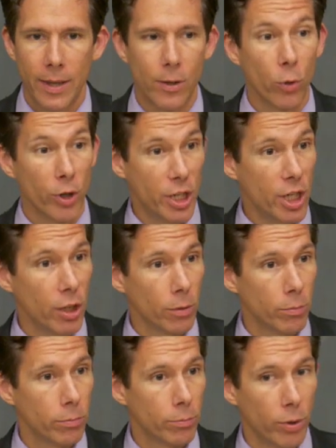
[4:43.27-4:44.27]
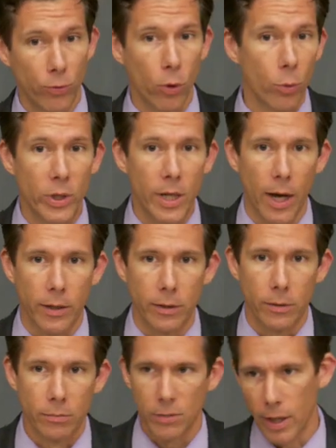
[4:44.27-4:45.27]
that were here before we got
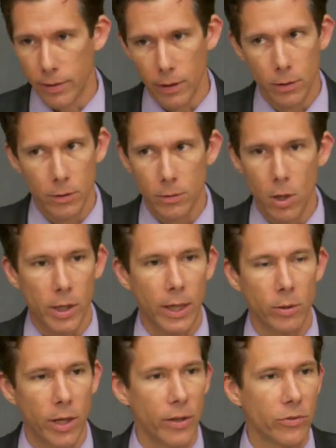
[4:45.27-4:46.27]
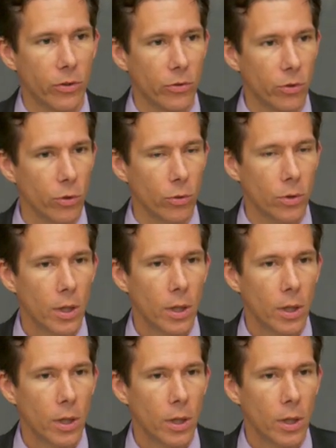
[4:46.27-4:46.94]
here, and they'll long outlast us too.